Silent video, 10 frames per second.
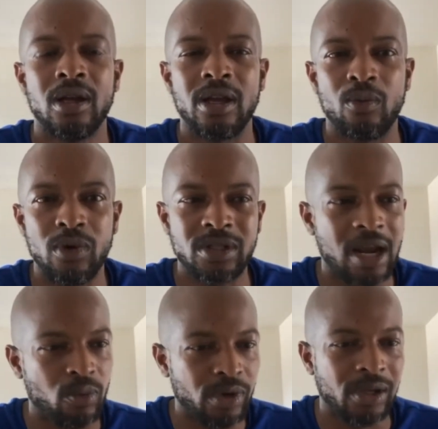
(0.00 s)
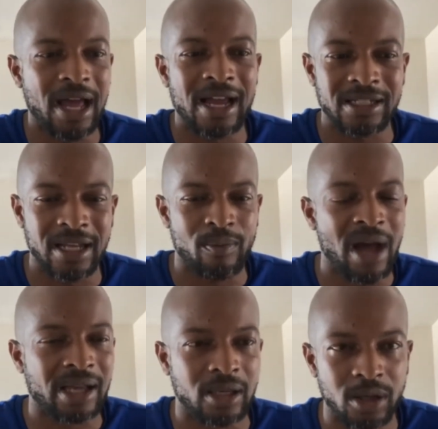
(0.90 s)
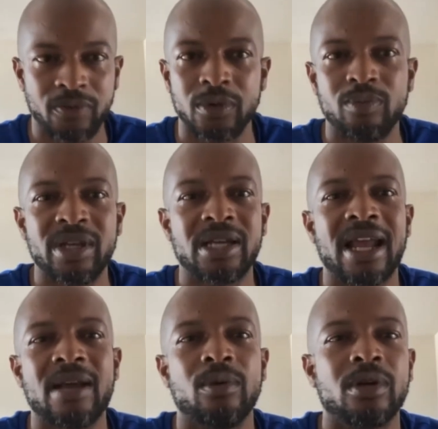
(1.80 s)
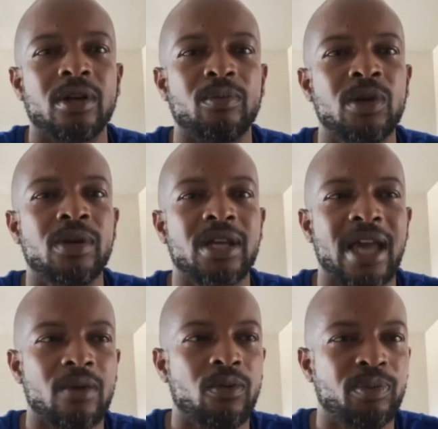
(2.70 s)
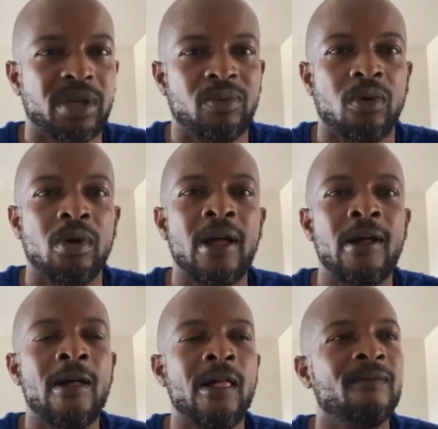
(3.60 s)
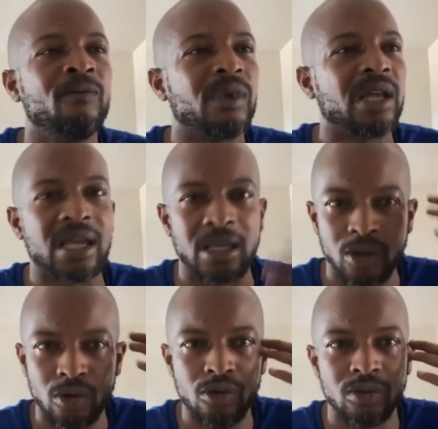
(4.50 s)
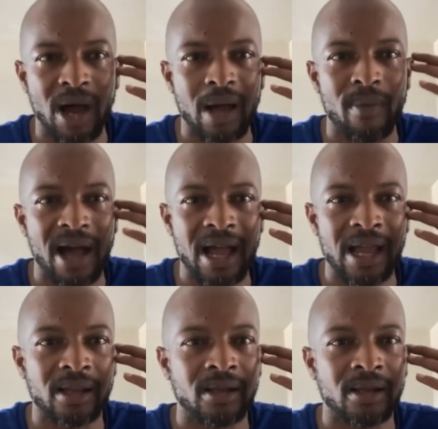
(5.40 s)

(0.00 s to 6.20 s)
And once I realized that my gift was being able to communicate with people and use my mind